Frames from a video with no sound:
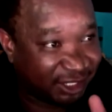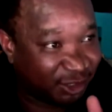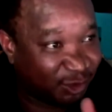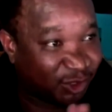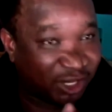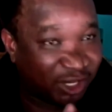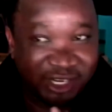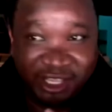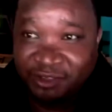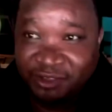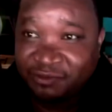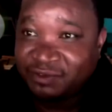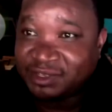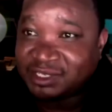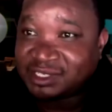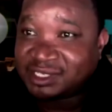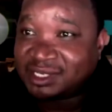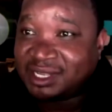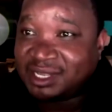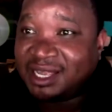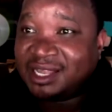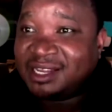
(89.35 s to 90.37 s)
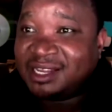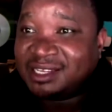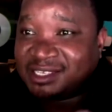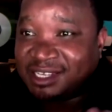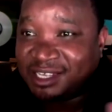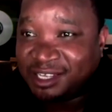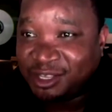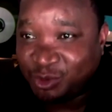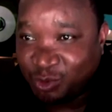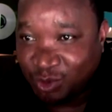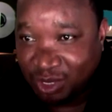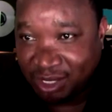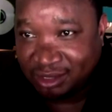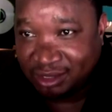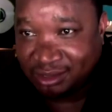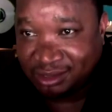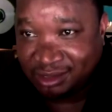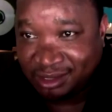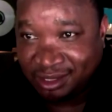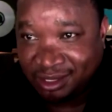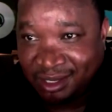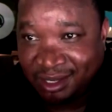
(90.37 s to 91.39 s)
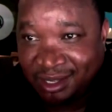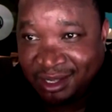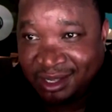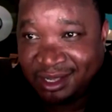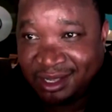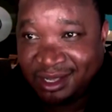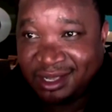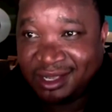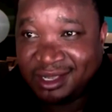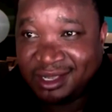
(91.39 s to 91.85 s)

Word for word: You can invest anything you want. Yeah.